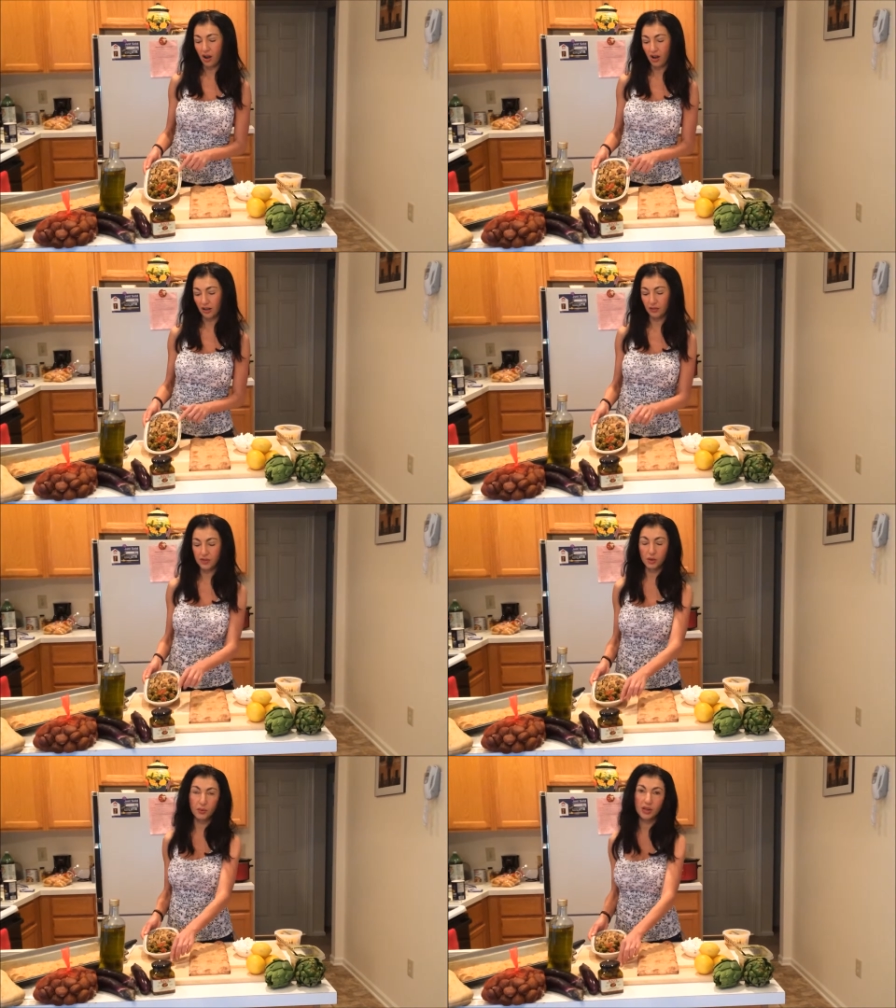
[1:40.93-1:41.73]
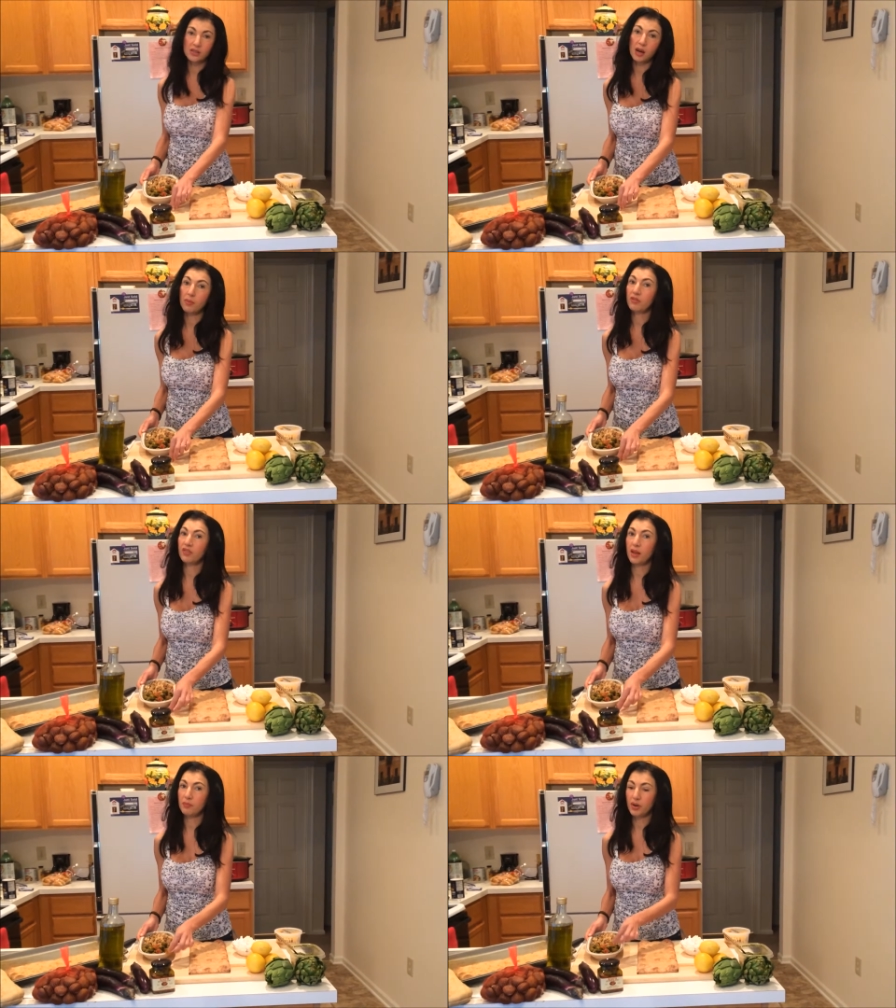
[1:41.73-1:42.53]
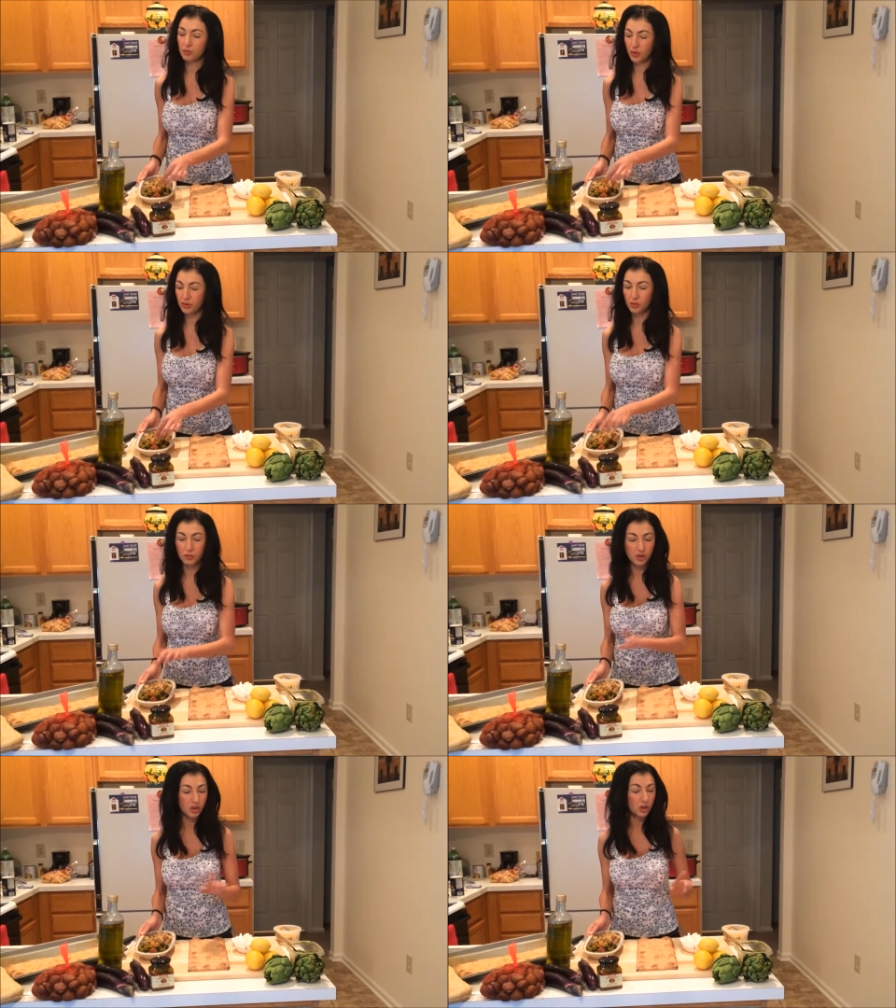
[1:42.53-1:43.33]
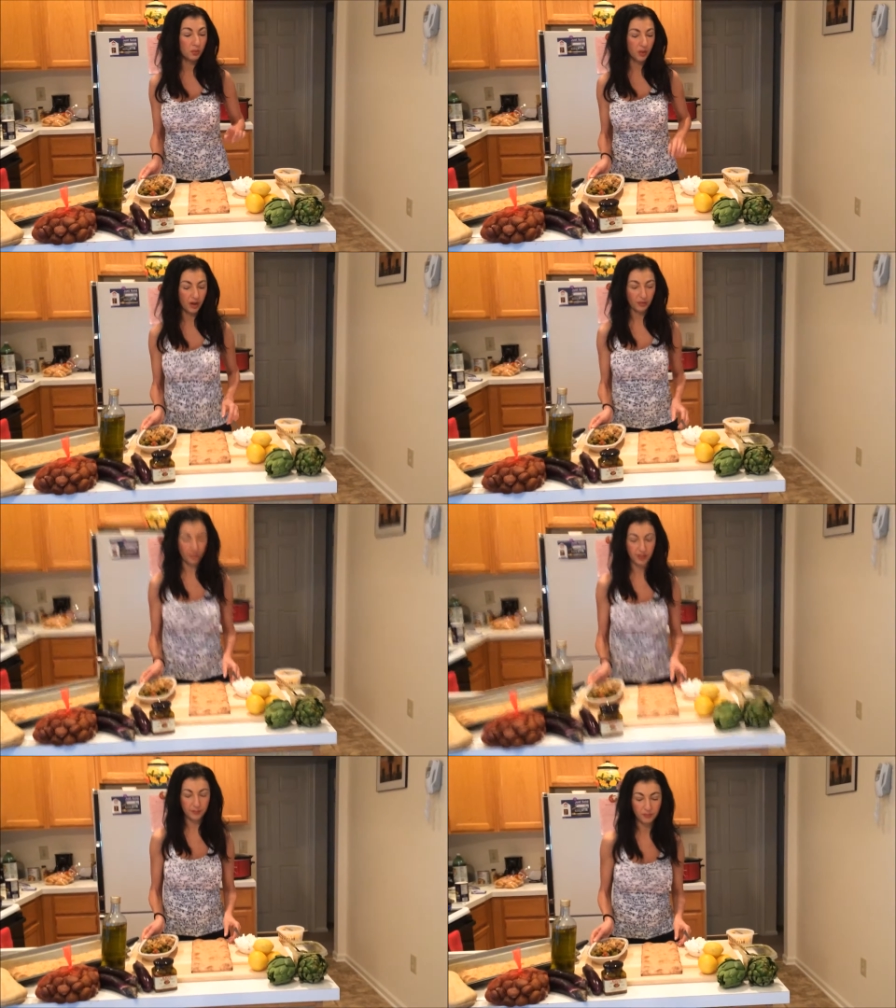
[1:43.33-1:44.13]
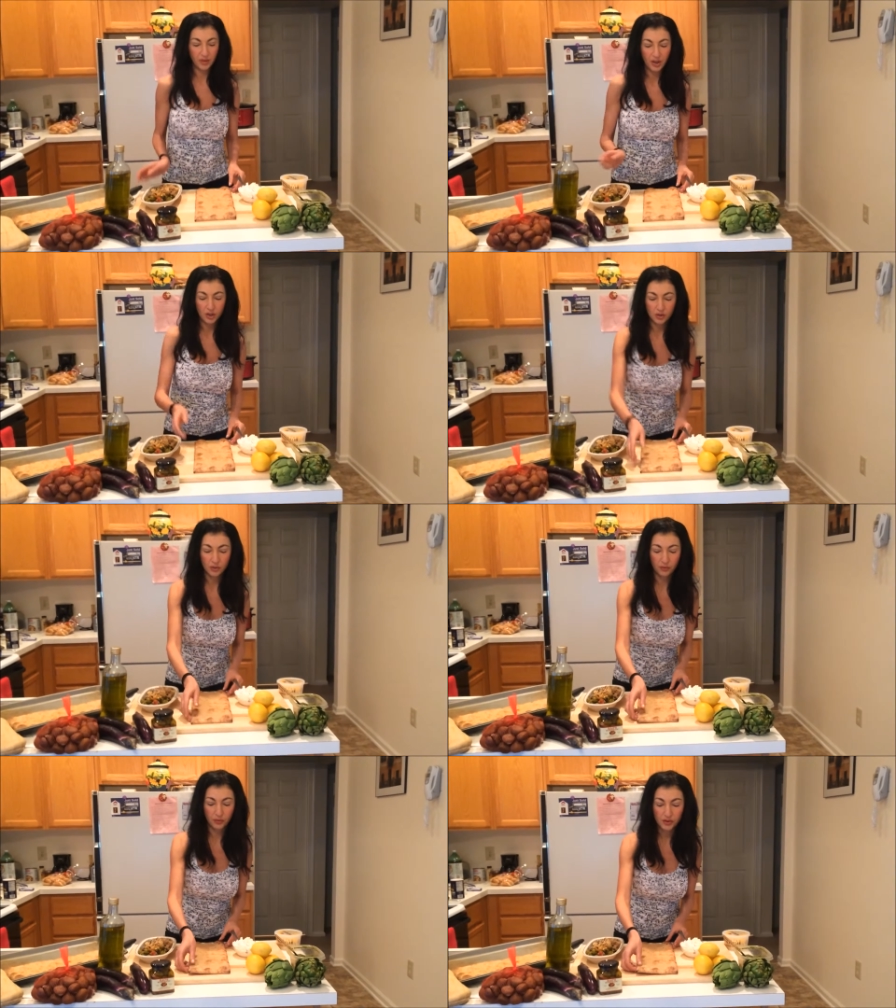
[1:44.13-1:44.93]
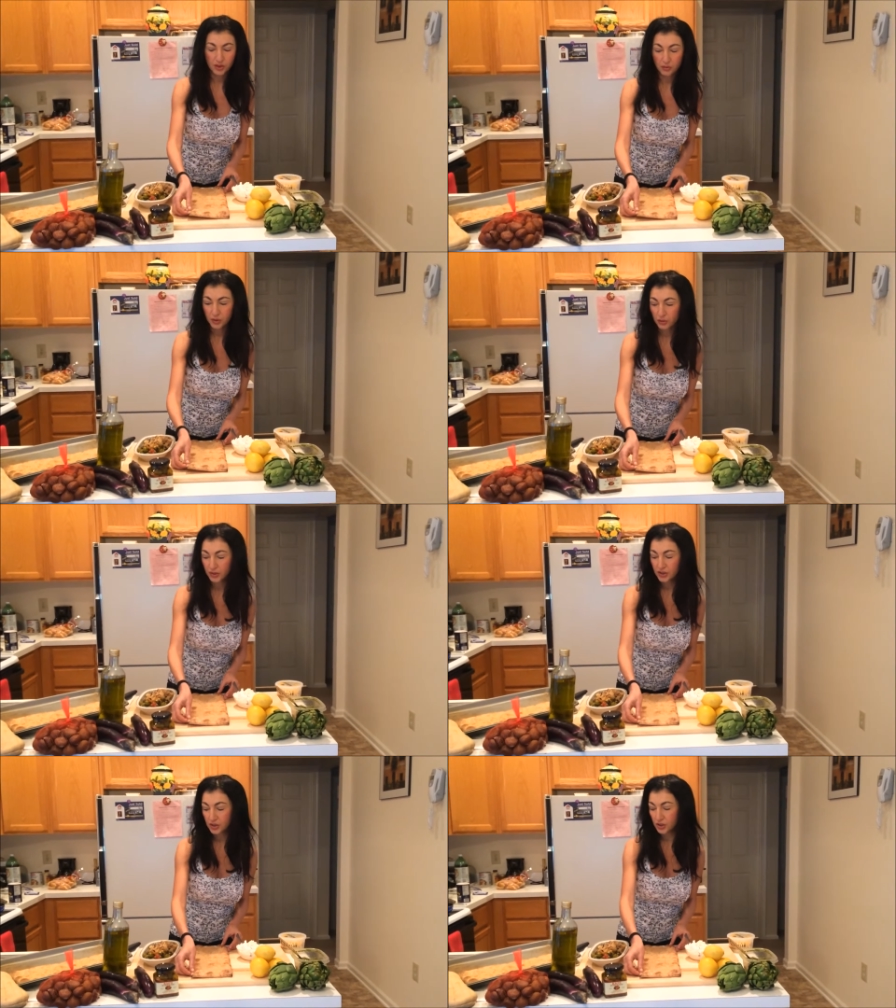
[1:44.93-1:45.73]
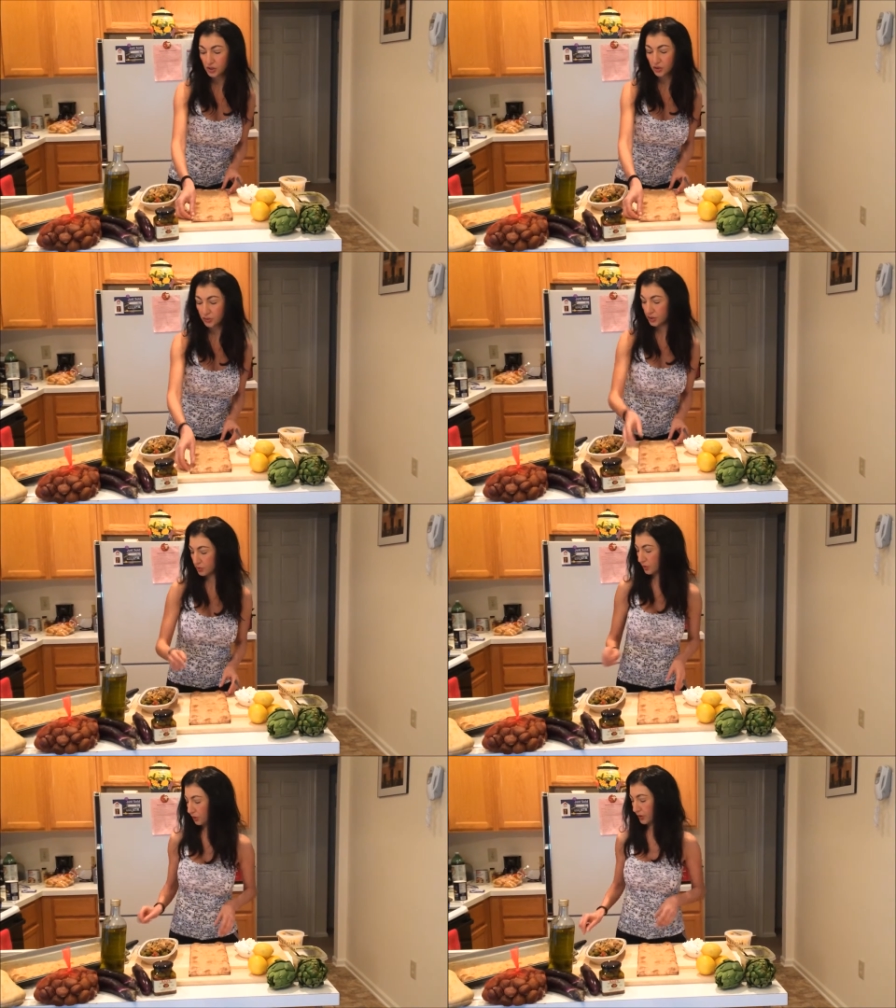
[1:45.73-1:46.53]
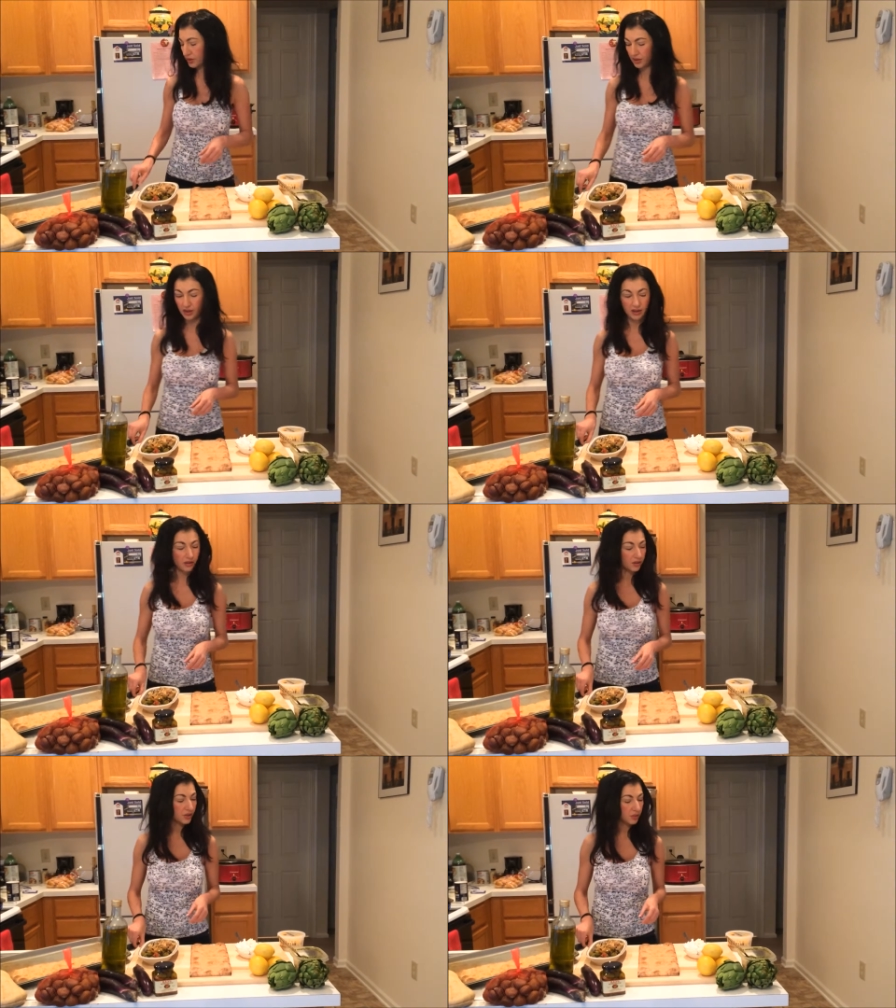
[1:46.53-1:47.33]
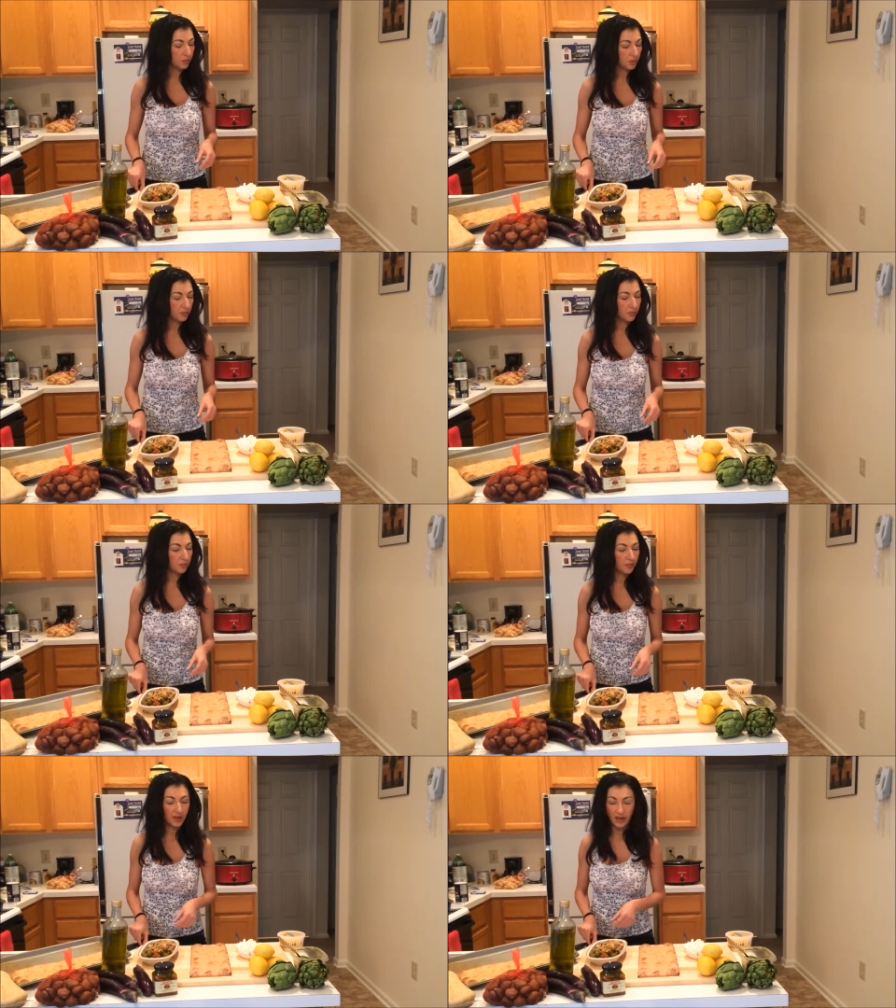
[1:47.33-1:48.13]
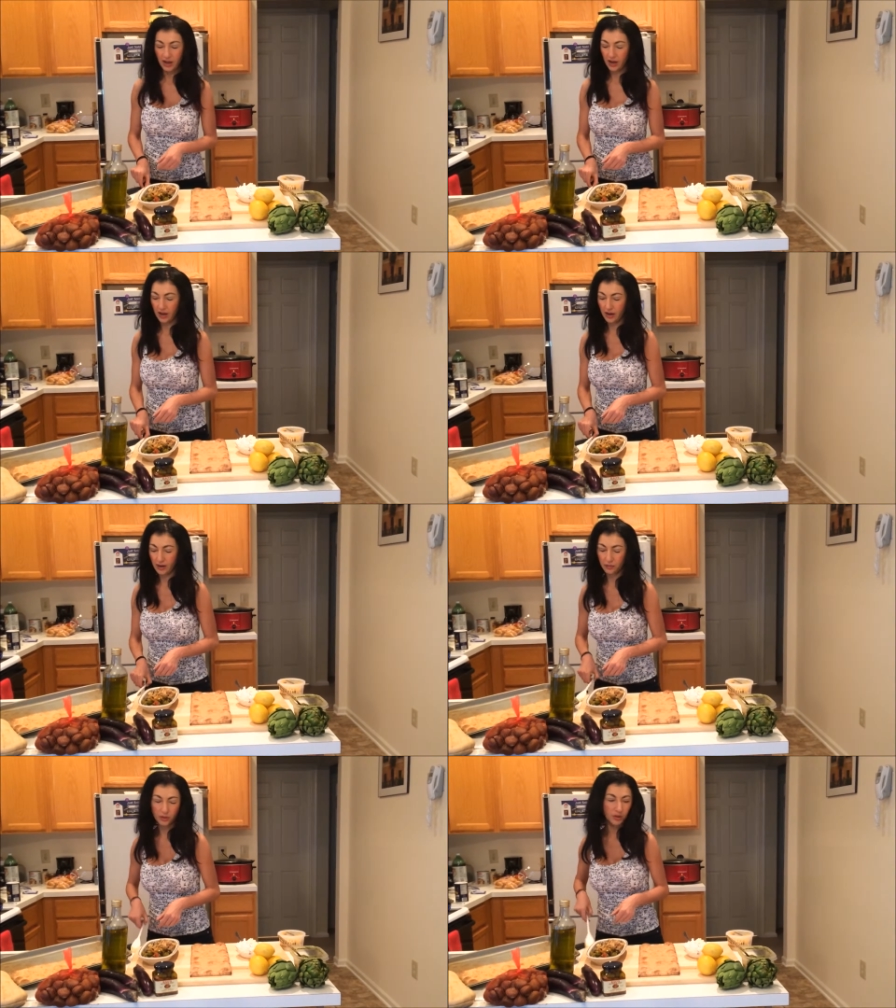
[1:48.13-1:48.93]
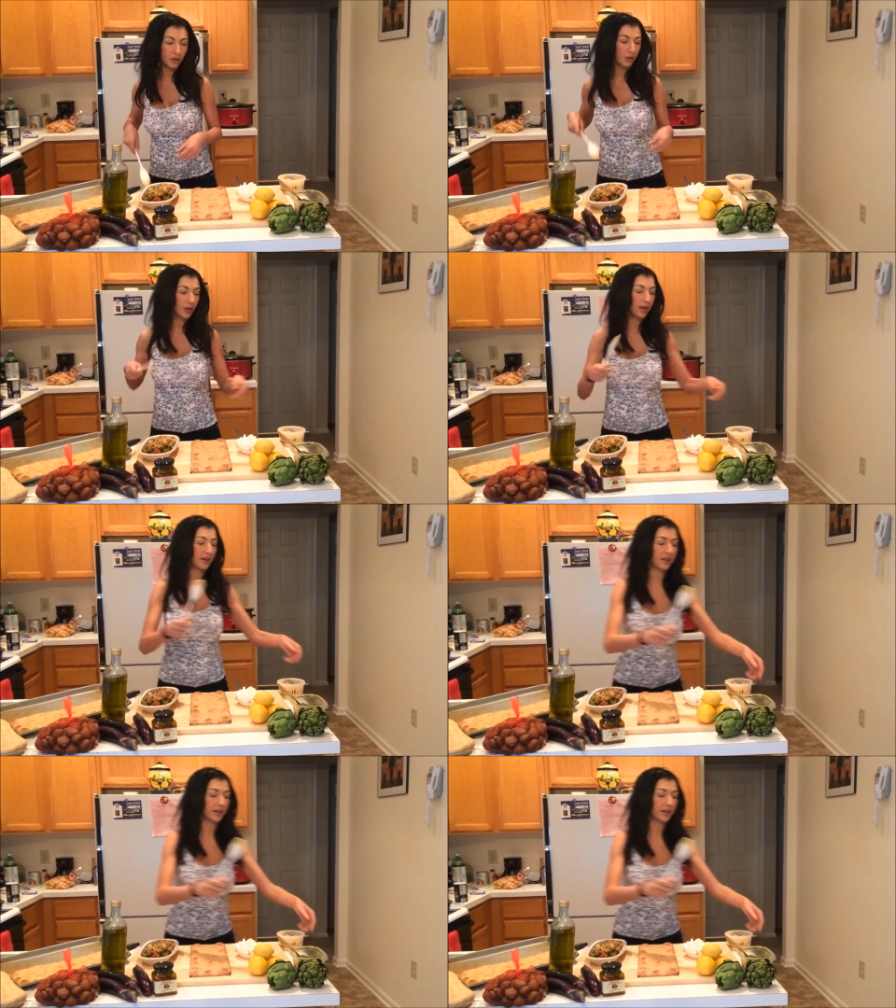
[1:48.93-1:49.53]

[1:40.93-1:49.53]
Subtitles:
olives that we can top our flatbread with, so it'll be super healthy. So the first thing we're going to do is we're going to get our spoon, and we're going to go ahead